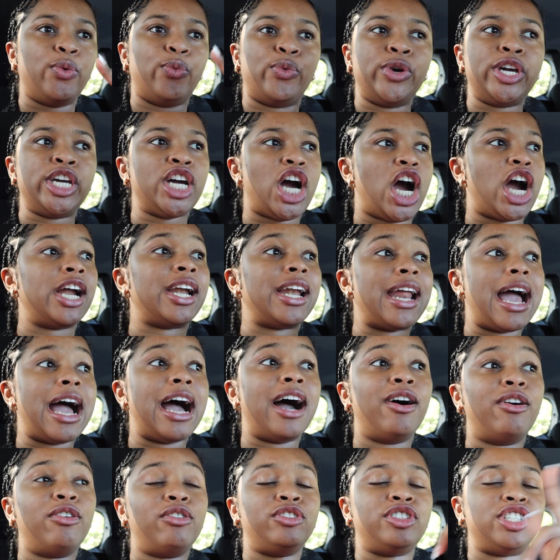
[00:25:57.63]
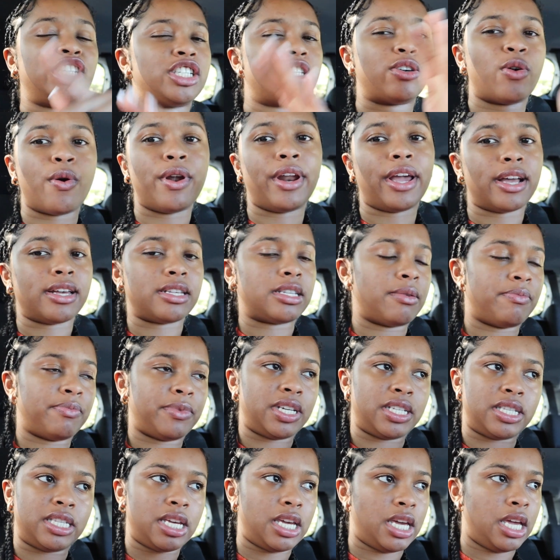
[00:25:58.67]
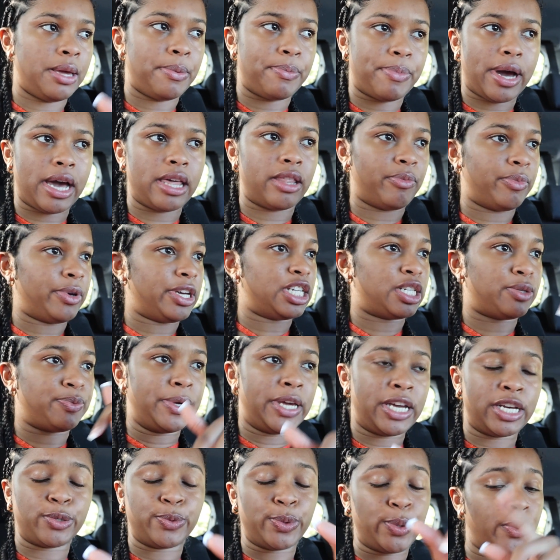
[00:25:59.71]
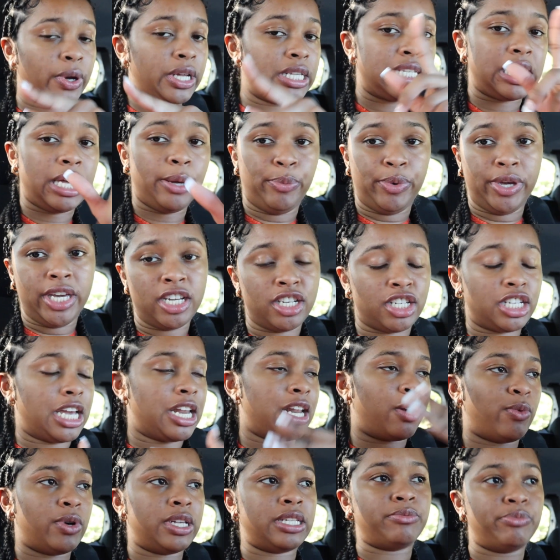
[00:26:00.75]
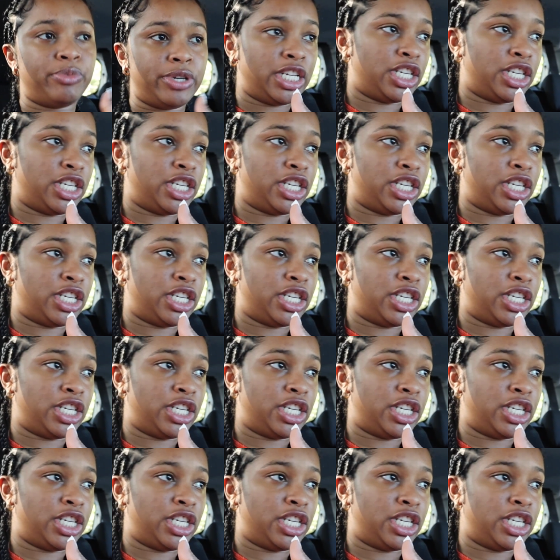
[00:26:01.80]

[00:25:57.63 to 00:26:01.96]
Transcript: We are now just going to get something to eat by the beach because we went to a beach and it wasn't